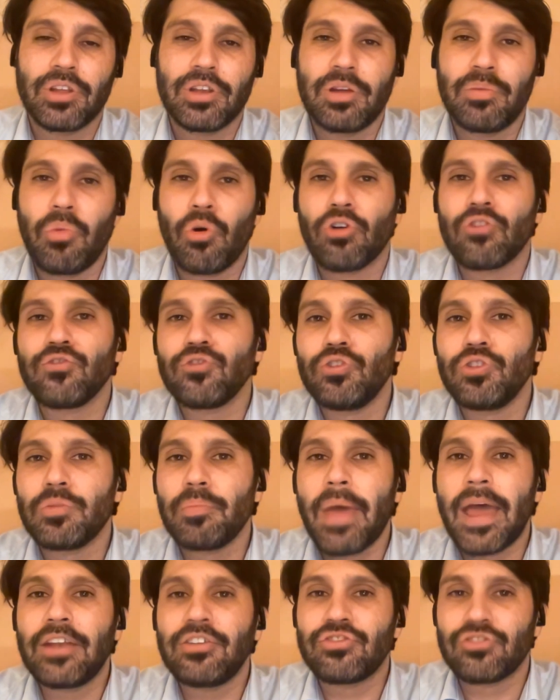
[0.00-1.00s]
in a more
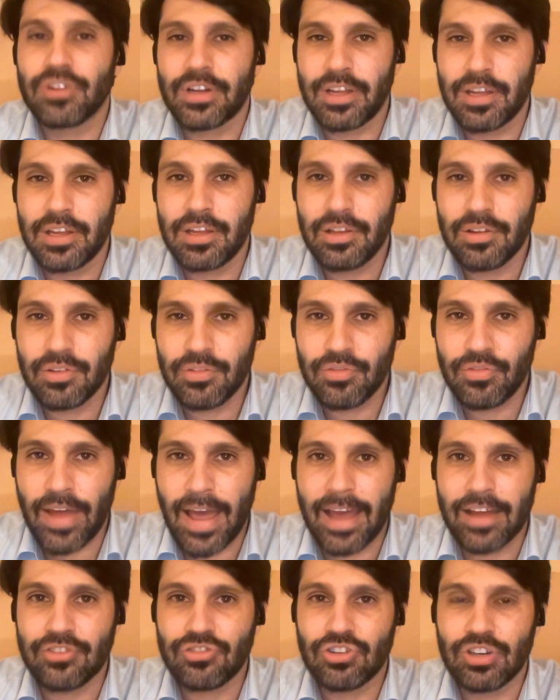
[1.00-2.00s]
rudimentary
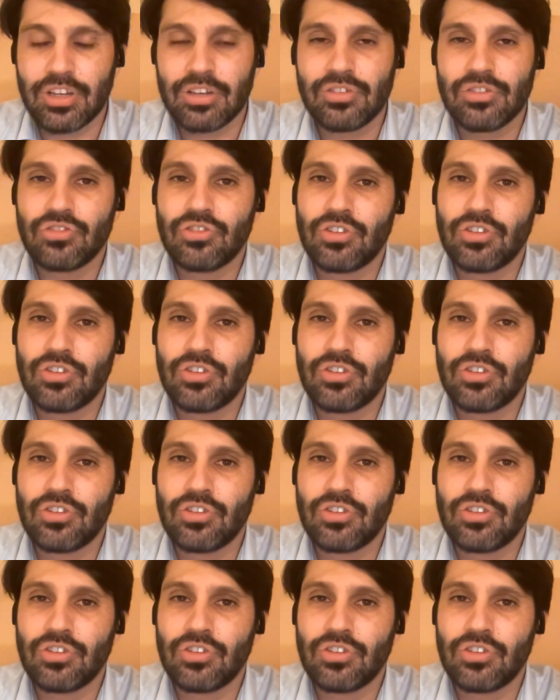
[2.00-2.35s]
fashion,